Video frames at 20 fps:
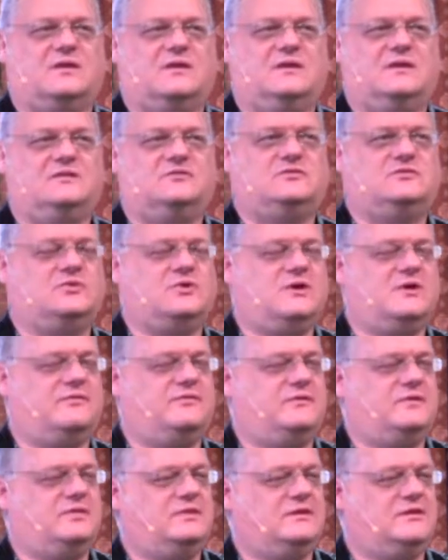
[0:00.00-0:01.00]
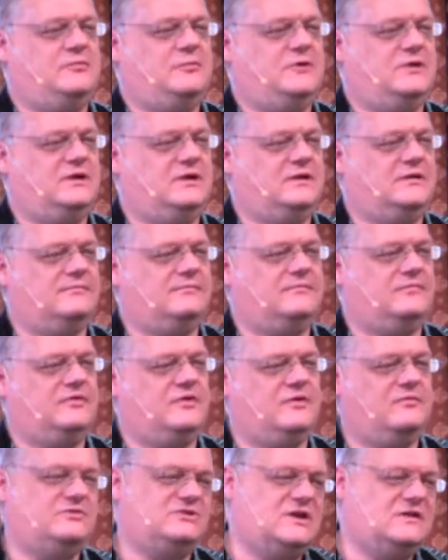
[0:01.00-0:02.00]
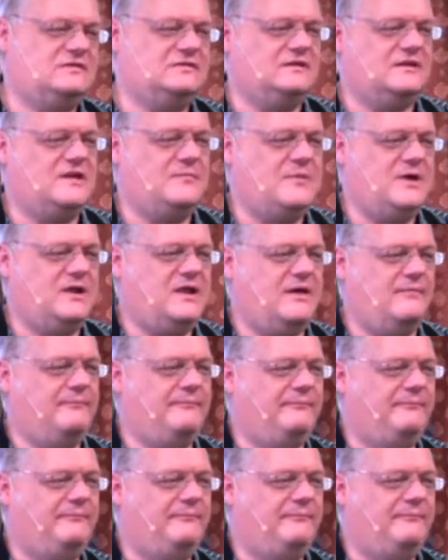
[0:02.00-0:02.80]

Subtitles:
in store for the community. So Jocelyn, come on up.